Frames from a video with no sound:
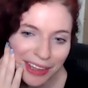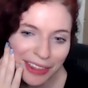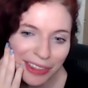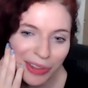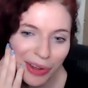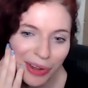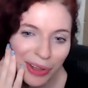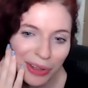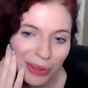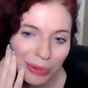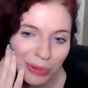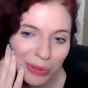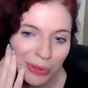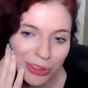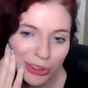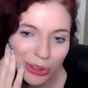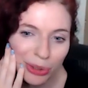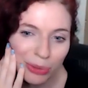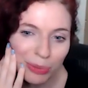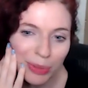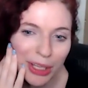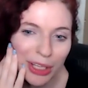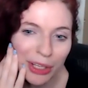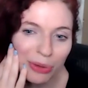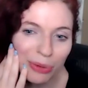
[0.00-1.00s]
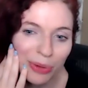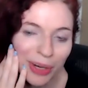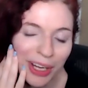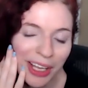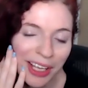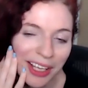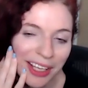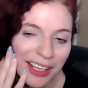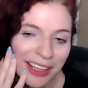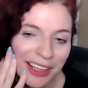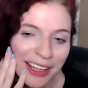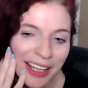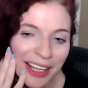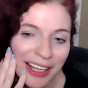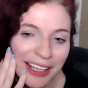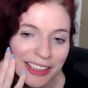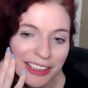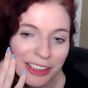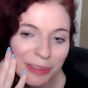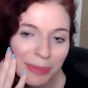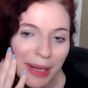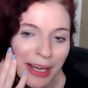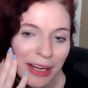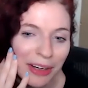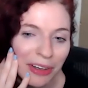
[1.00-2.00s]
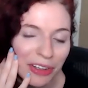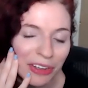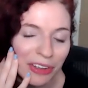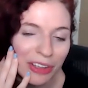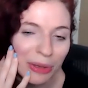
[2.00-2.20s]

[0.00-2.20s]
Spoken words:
thought there were so many great things about it that